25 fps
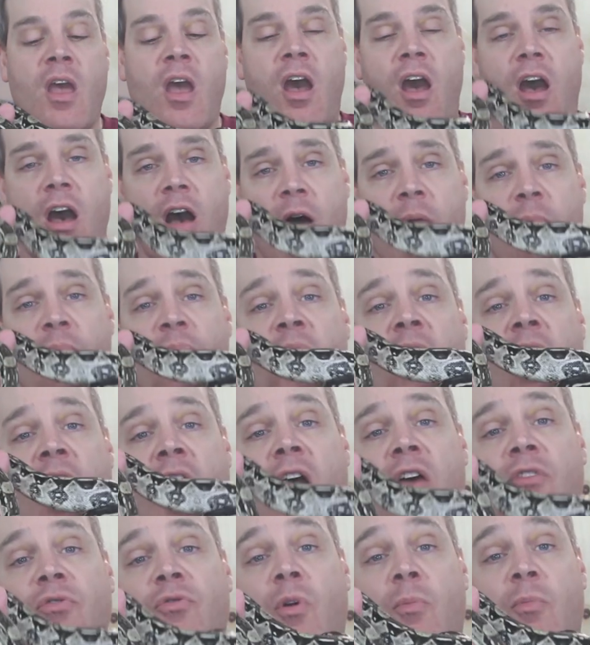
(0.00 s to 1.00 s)
Um,
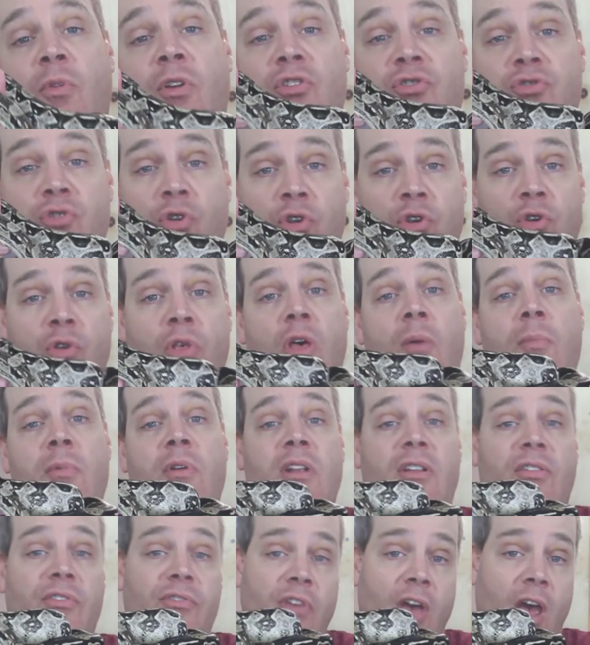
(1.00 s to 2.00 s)
so I'm going to show you them
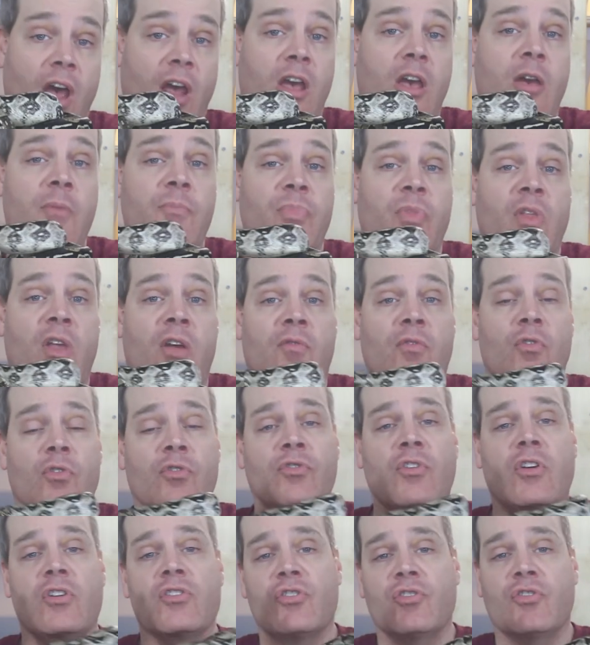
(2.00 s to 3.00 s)
in a sec.
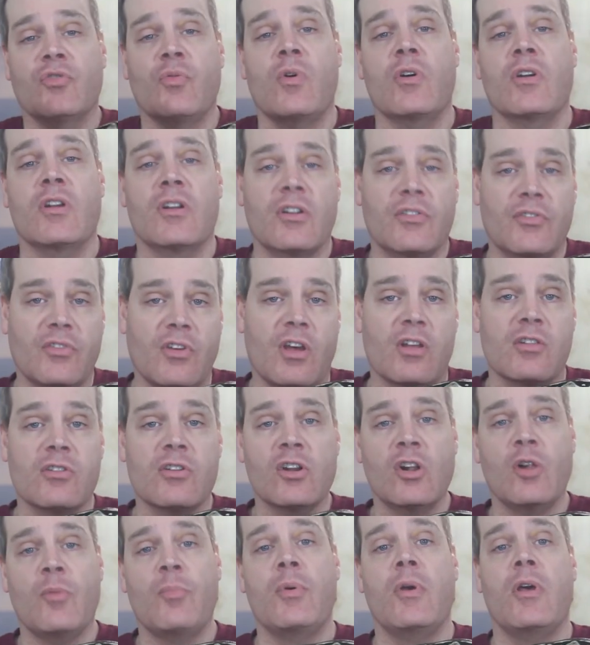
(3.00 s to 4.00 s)
First I just wanted to say a
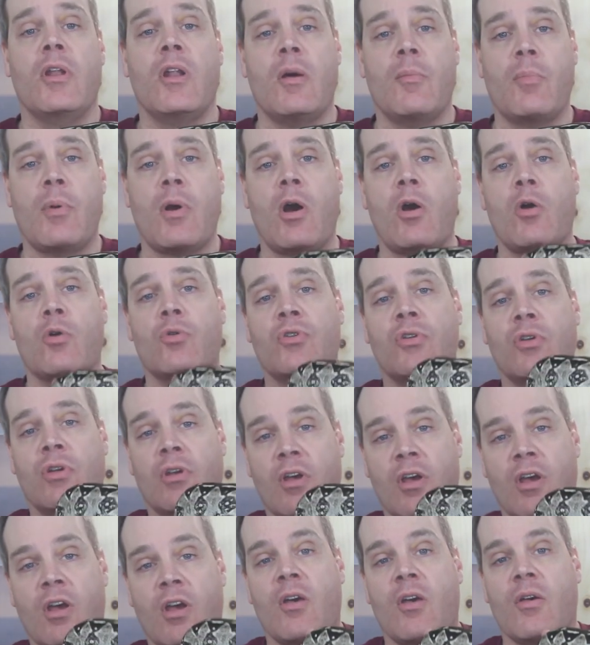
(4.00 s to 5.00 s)
little bit about
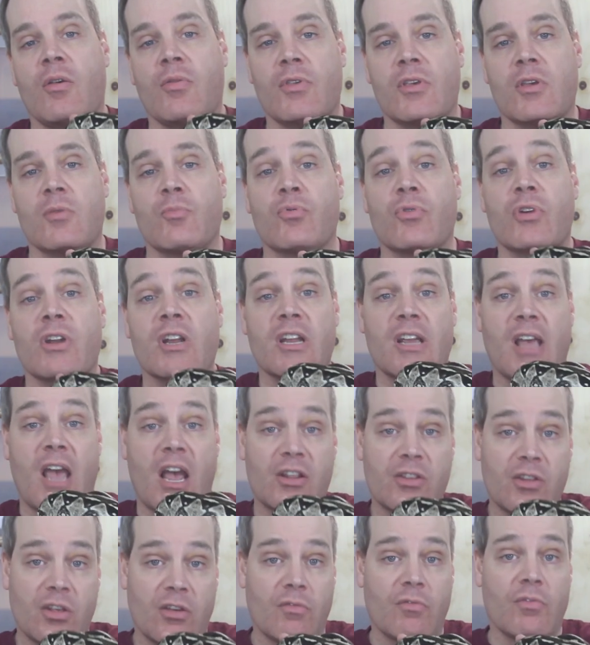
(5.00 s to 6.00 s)
the breeding
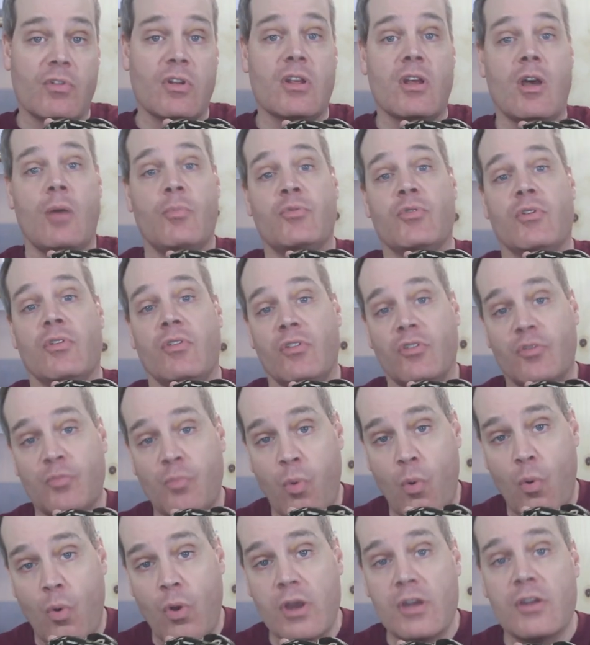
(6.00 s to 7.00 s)
activity up to this
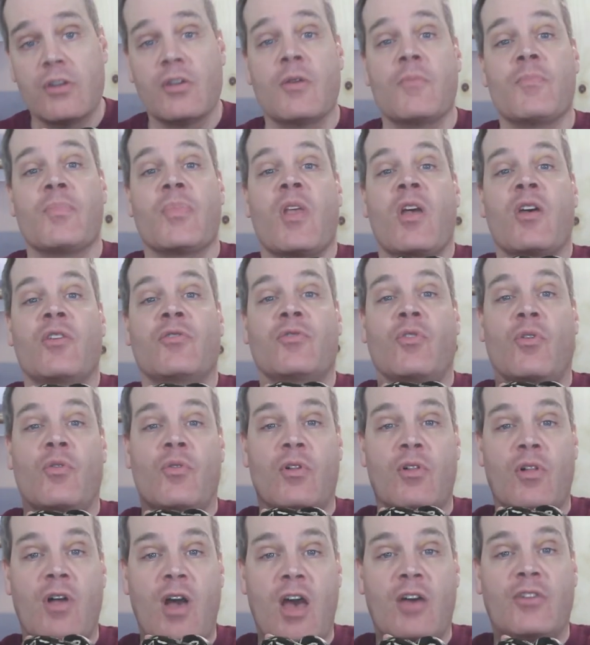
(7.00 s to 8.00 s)
point. So
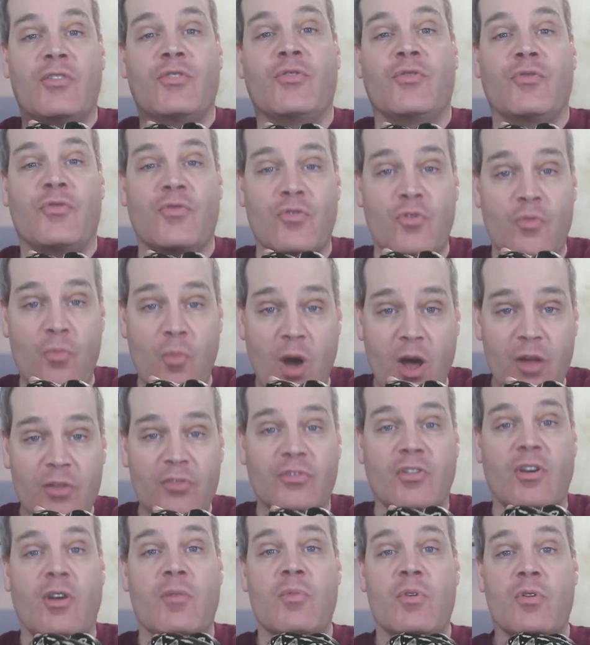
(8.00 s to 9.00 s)
the last few
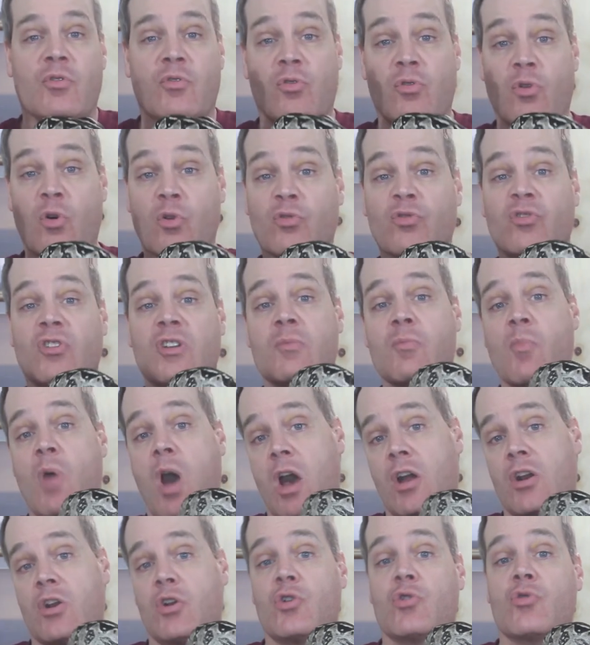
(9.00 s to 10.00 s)
months I've been closely
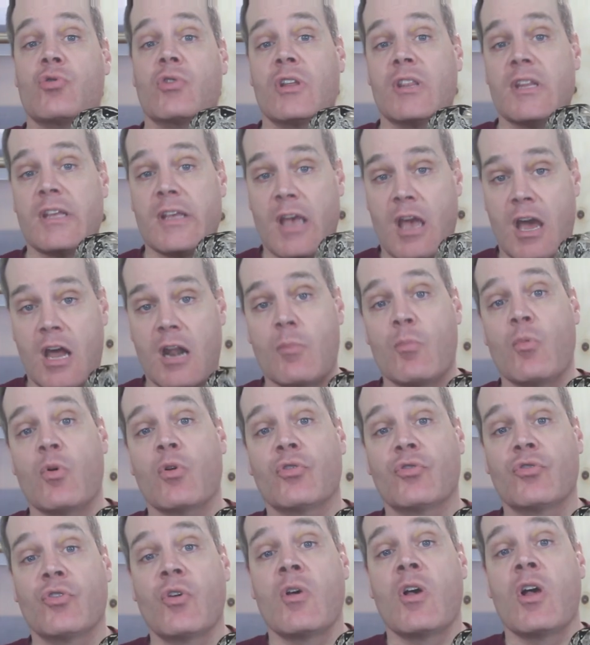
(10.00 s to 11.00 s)
monitoring the
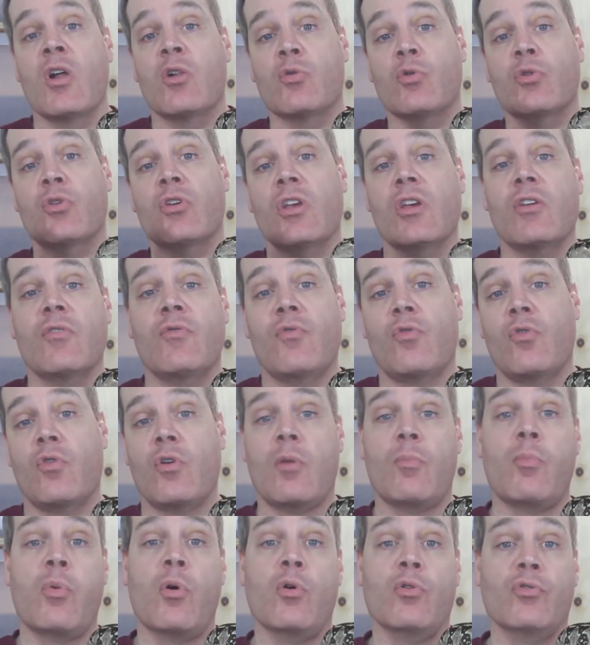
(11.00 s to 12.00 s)
animals looking for
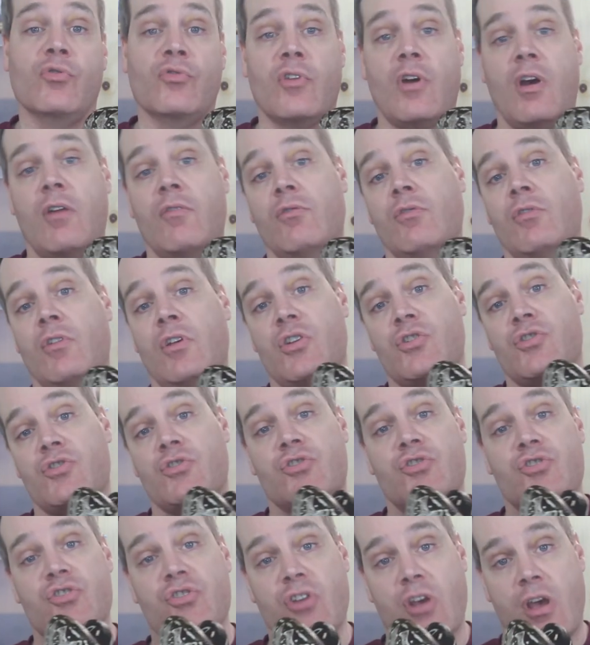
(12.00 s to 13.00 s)
a
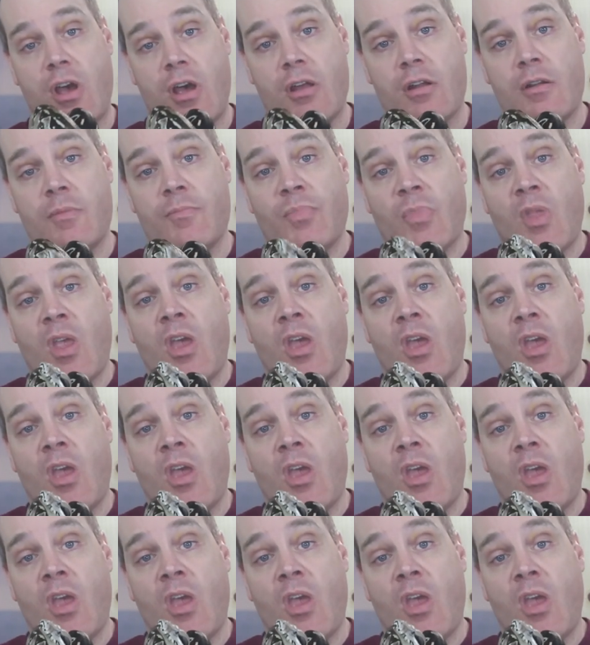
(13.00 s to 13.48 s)
post-ovulation shed.